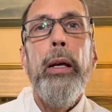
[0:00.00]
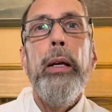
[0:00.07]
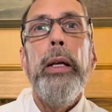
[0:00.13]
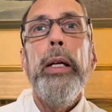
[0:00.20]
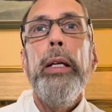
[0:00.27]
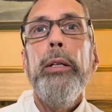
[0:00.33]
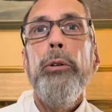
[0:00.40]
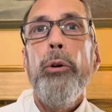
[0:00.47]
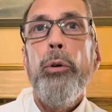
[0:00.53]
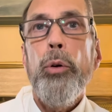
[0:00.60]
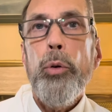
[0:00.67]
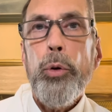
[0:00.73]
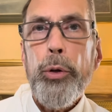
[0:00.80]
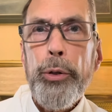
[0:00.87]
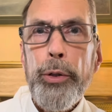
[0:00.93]
In
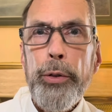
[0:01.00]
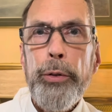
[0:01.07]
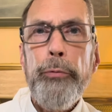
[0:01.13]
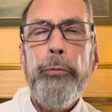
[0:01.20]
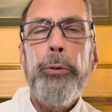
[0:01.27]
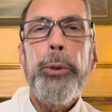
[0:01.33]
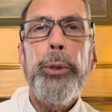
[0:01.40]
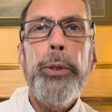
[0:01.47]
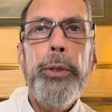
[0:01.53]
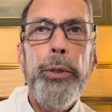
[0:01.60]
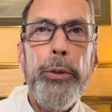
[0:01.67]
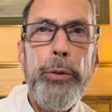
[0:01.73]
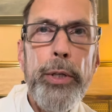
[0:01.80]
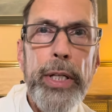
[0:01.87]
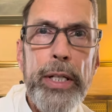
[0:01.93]
order for
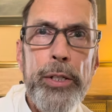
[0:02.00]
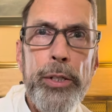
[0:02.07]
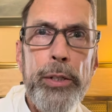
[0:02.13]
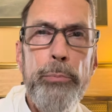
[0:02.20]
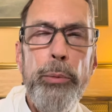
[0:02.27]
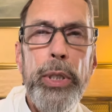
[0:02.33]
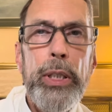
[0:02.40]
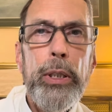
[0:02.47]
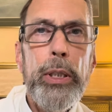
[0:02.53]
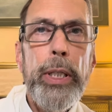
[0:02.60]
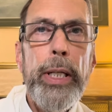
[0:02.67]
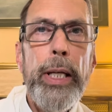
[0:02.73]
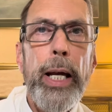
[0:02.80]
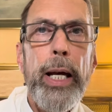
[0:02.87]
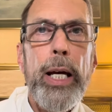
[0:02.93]
your
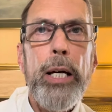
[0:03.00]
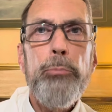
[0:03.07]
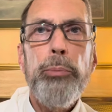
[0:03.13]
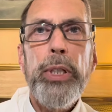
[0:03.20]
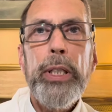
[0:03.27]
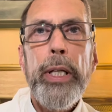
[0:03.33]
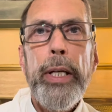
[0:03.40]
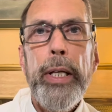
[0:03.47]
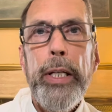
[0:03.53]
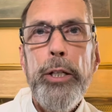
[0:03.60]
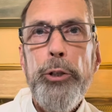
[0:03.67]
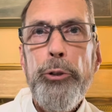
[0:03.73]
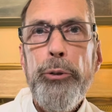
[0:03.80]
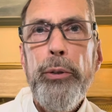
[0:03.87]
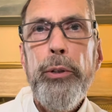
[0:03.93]
disability
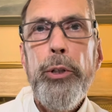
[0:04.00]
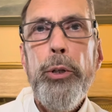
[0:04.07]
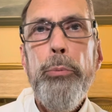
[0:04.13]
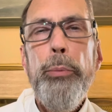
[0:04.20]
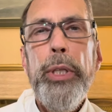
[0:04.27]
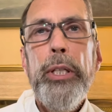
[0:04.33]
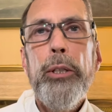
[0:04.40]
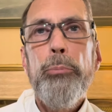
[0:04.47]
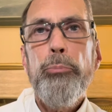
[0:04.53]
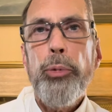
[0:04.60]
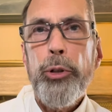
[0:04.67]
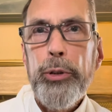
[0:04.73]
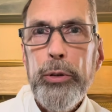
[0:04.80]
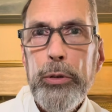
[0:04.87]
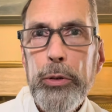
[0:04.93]
application to be
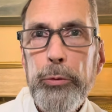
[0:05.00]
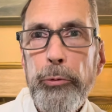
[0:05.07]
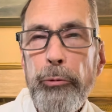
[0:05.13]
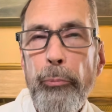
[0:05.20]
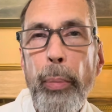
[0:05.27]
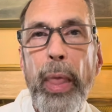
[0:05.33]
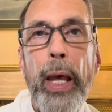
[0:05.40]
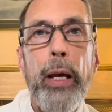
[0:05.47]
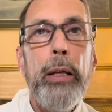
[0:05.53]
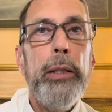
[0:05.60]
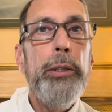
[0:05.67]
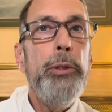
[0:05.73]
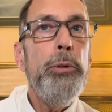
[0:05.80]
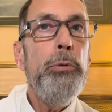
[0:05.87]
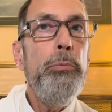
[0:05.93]
approved,
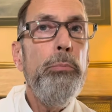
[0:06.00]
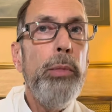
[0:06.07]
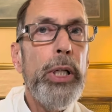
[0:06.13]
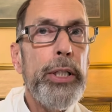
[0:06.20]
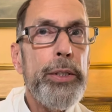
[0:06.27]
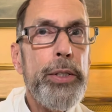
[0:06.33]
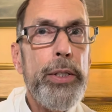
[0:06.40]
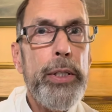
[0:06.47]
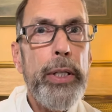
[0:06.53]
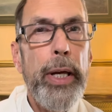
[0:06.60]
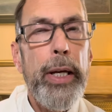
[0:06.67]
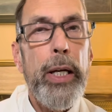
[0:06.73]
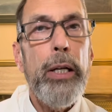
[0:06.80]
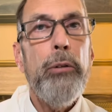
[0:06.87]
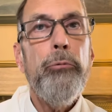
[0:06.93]
you must
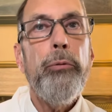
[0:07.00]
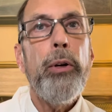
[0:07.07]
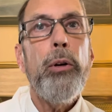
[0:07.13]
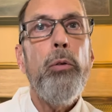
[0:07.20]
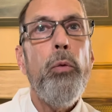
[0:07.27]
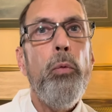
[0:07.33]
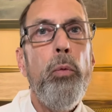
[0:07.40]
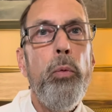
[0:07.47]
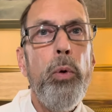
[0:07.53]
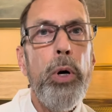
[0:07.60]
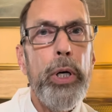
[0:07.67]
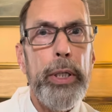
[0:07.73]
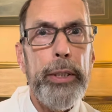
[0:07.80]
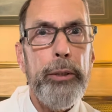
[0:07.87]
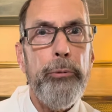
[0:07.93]
have
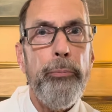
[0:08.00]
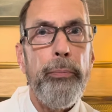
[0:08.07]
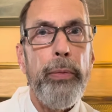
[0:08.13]
one,